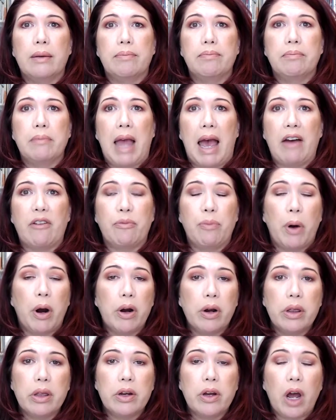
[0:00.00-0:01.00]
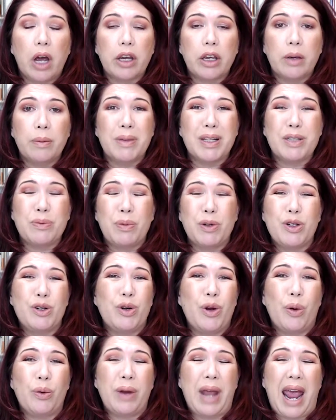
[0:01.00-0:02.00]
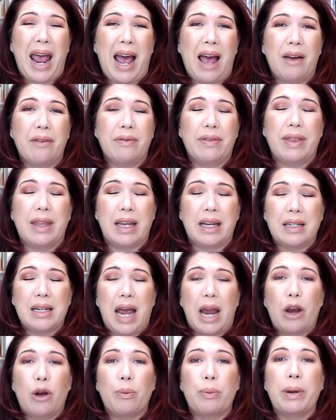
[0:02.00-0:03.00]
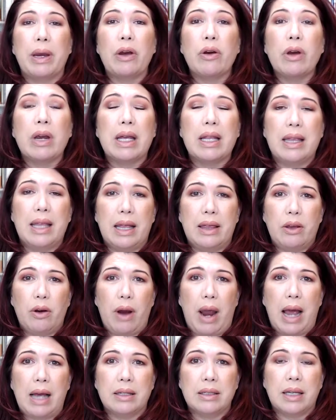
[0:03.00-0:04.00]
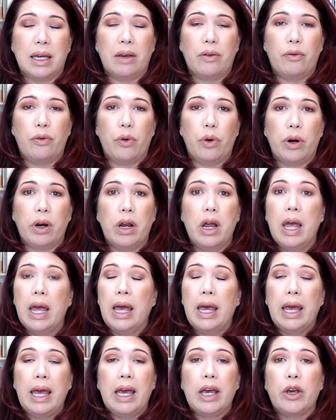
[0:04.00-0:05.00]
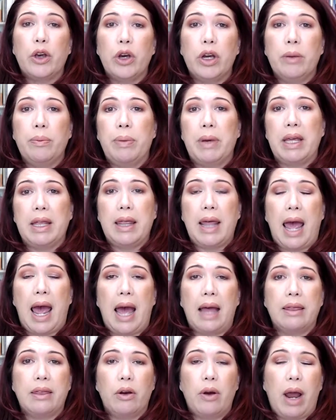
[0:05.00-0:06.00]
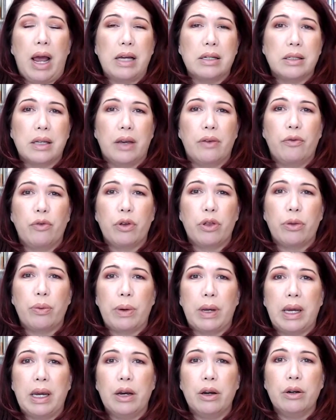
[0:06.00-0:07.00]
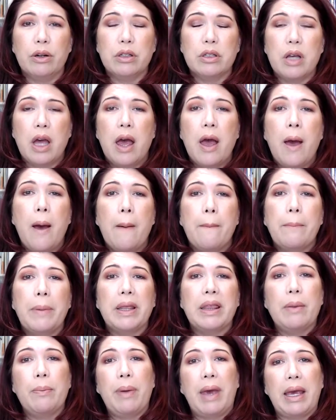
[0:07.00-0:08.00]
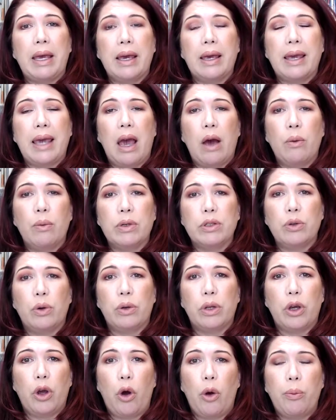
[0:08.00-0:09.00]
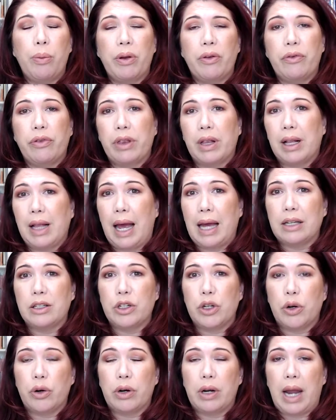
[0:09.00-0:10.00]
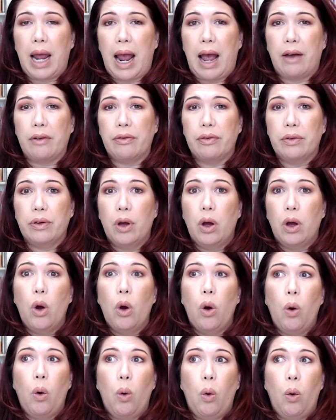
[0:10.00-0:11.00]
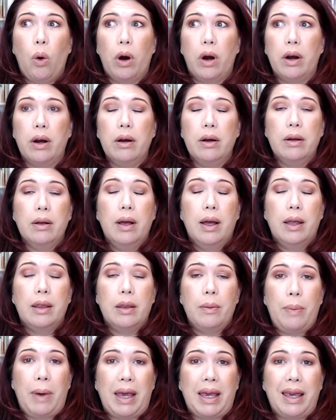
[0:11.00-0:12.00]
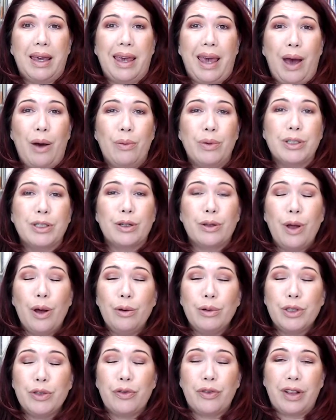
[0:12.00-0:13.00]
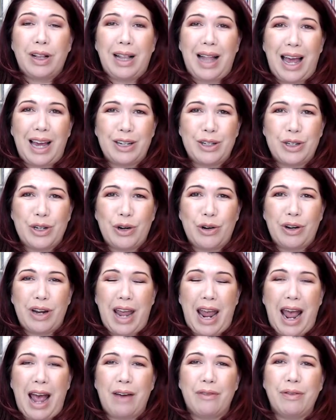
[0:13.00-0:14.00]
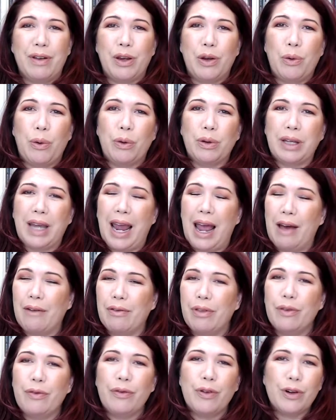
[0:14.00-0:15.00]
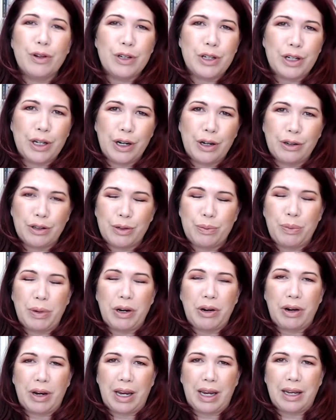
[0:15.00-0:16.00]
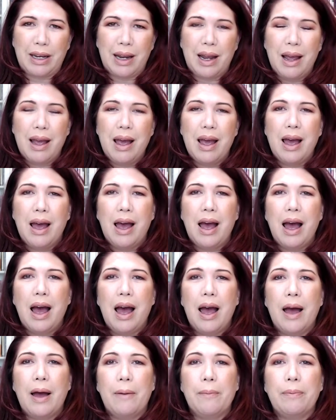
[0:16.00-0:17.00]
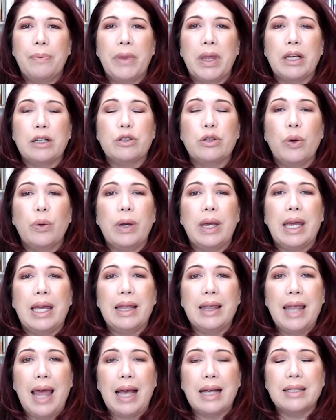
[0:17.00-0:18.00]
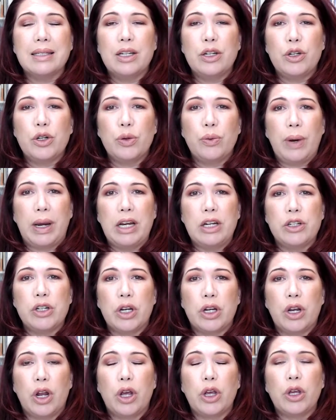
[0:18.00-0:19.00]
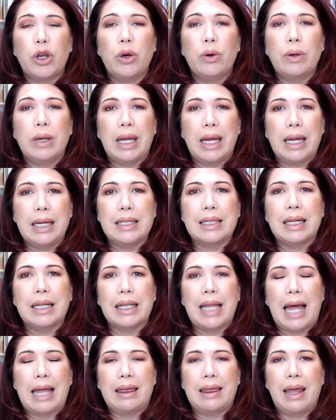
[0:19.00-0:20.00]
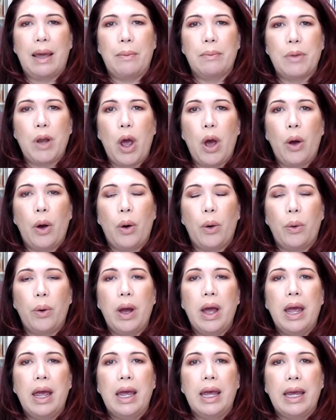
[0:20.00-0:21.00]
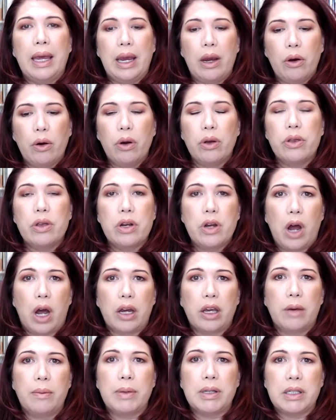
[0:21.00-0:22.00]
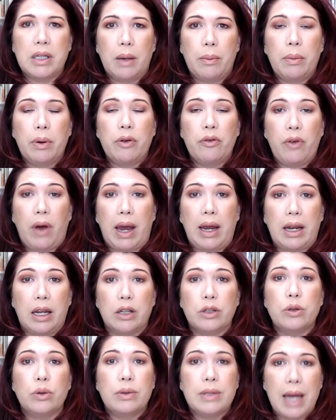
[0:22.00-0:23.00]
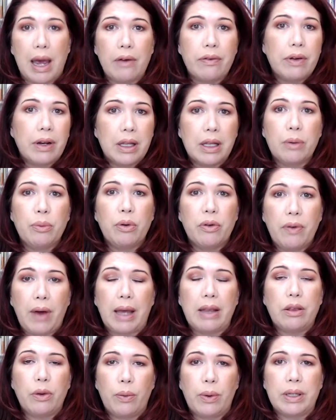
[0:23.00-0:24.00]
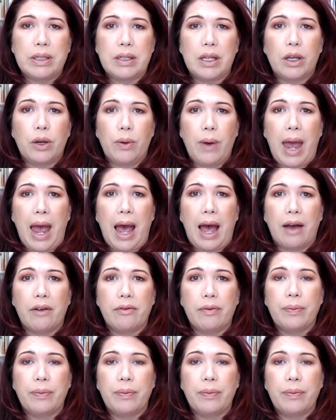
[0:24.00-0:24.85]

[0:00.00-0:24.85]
have part of the documents, but you don't have the entire period that they're asking for. It could be that they're asking for 3 years, but the bank account was only open for the last year and a half. Or the bank account was closed for the last year and a half and you only have the first year's period. So in that situation, you need to let them know, here are the documents I'm providing. So definitely provide the ones that you have